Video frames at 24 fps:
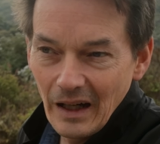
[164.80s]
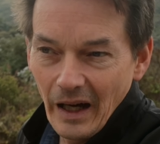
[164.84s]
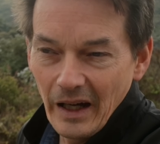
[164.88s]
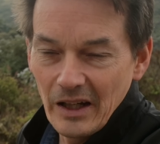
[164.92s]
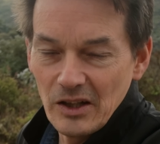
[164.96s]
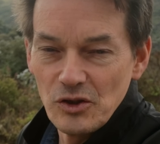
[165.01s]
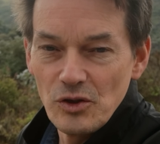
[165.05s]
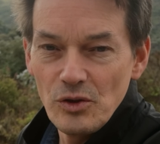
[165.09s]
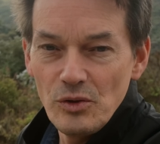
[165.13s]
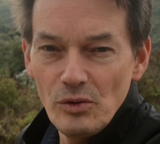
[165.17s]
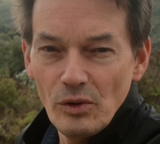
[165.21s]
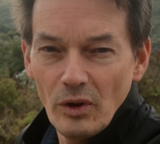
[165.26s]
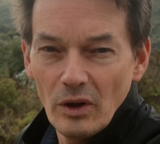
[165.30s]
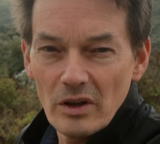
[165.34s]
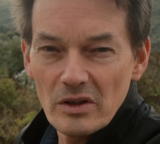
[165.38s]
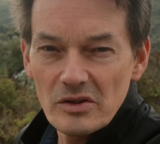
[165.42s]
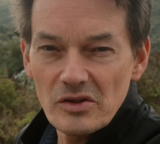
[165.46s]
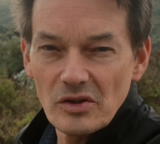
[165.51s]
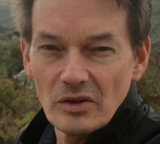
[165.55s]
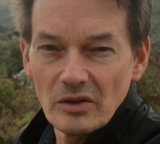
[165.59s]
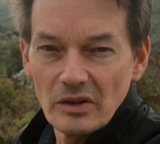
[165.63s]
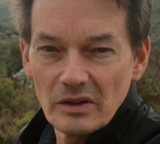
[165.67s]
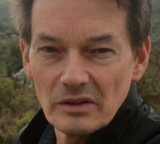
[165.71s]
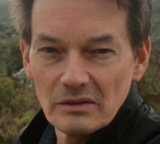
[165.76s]
do
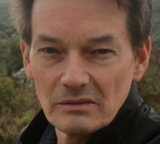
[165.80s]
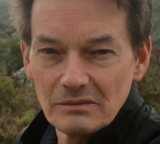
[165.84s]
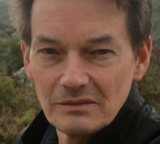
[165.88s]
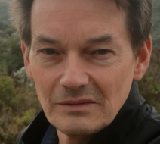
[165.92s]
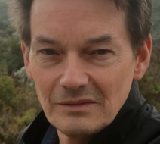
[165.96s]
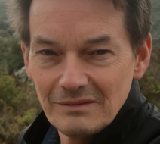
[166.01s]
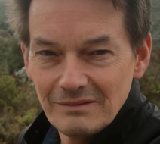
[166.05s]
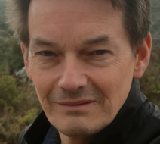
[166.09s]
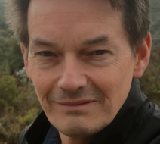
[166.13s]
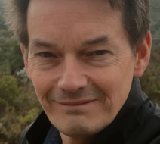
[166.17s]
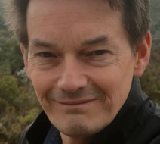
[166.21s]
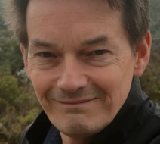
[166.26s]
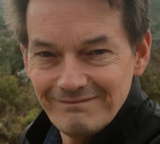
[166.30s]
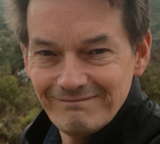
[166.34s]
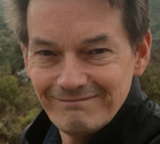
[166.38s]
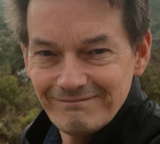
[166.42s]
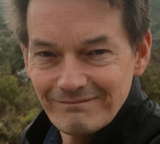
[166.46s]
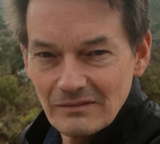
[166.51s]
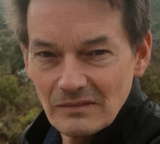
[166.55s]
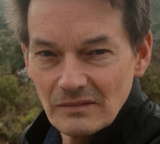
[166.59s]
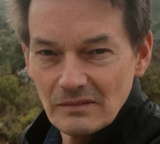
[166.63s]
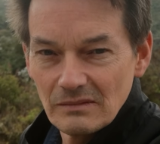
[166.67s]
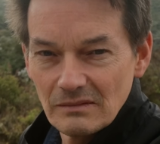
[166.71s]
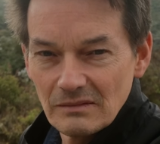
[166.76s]
also
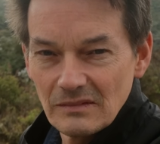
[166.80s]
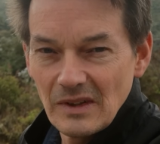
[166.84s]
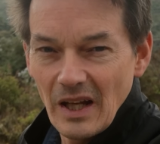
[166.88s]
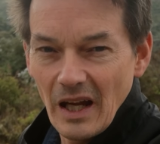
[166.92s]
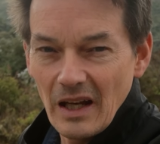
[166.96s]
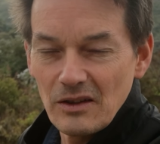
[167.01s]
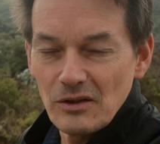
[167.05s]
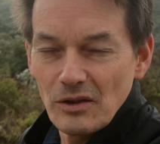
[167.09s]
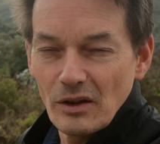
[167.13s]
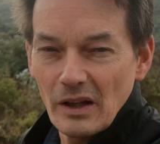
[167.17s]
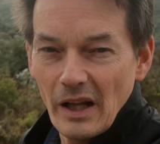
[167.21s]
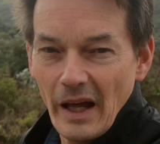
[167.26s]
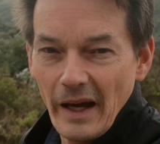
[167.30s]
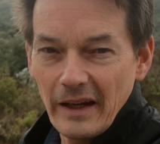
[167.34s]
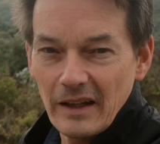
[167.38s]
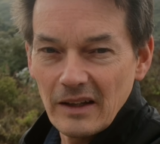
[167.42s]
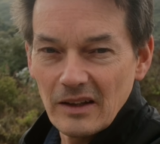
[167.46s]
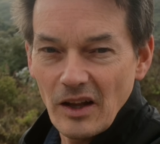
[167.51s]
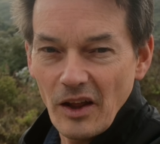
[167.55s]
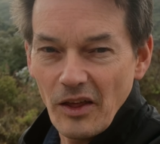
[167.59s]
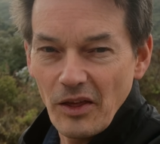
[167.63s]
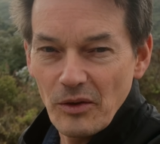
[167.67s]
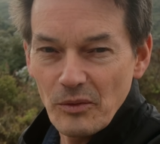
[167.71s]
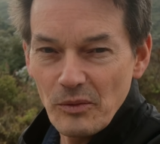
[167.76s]
tend to
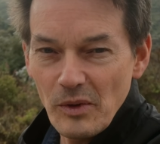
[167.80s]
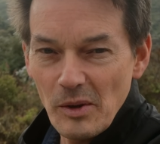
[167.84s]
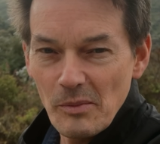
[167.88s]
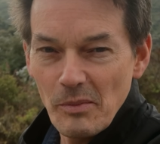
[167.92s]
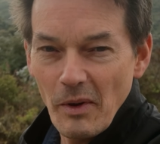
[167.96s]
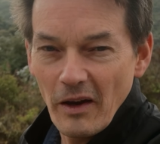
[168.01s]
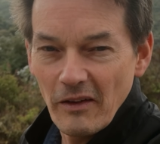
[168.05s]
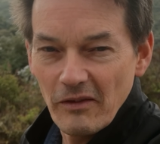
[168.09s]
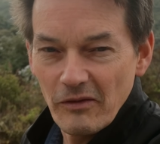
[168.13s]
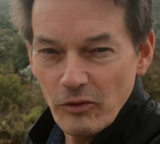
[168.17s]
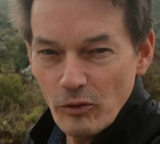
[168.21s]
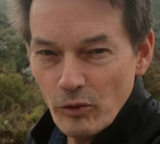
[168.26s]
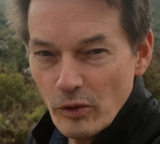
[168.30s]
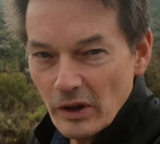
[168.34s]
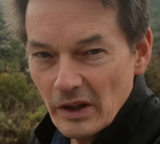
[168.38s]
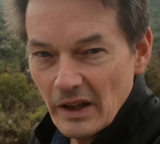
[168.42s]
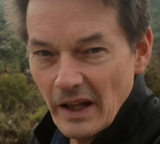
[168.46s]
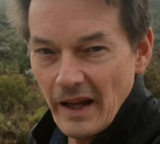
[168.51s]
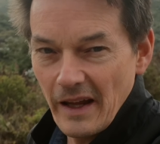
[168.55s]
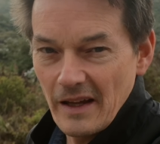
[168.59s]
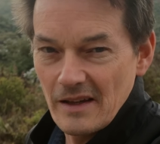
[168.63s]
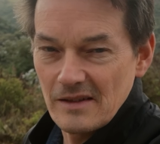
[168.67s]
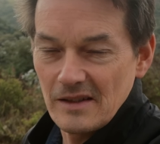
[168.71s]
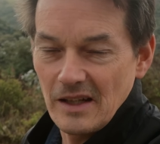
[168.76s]
like the 3:4
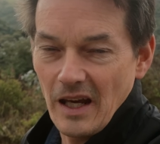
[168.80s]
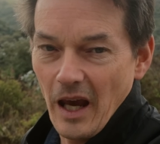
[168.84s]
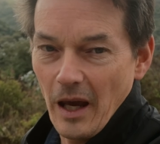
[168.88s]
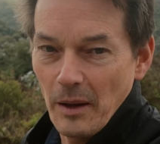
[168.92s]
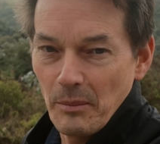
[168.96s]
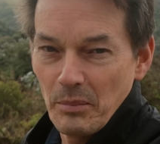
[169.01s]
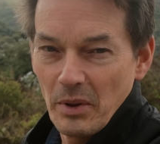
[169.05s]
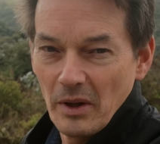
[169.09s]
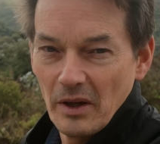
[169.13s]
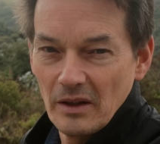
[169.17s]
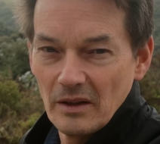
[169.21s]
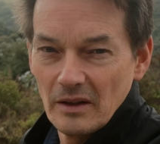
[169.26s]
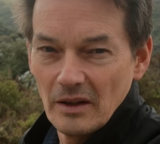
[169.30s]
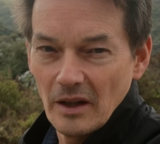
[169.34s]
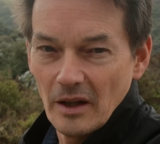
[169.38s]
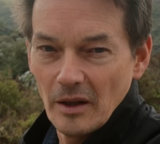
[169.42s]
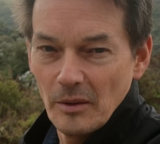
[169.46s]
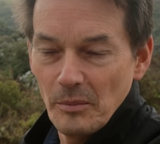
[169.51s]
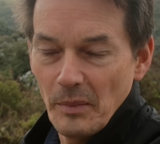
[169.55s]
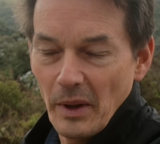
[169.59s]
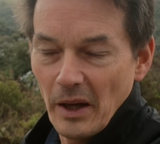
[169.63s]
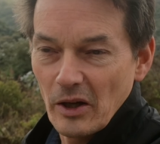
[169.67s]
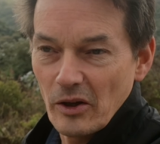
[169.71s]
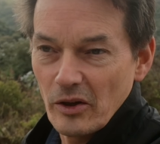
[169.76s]
landscape
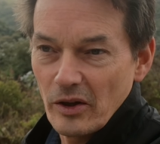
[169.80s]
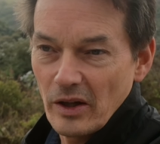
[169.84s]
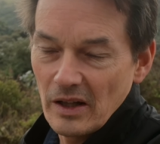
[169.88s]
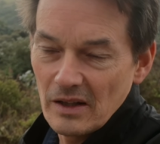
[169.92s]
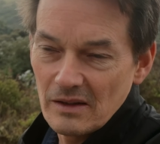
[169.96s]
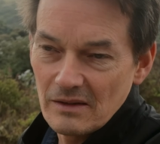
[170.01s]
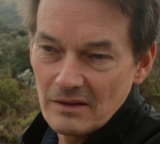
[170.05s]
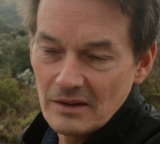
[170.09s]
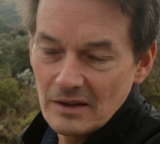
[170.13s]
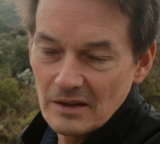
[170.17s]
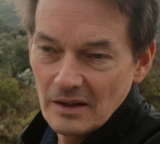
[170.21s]
better.